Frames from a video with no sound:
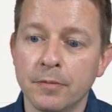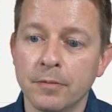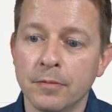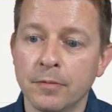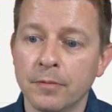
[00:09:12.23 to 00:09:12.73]

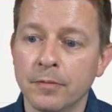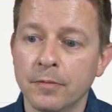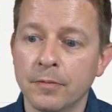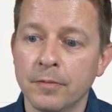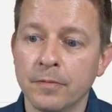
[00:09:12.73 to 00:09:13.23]

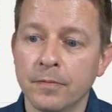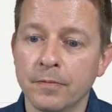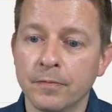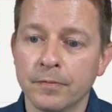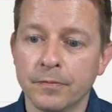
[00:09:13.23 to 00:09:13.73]

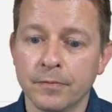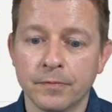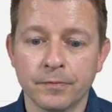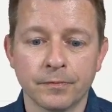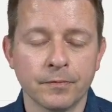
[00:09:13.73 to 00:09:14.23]

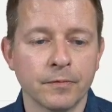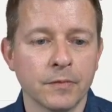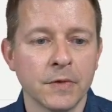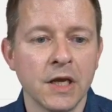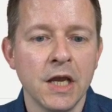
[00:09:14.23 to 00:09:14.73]

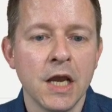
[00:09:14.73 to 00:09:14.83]
No one is speaking in this clip.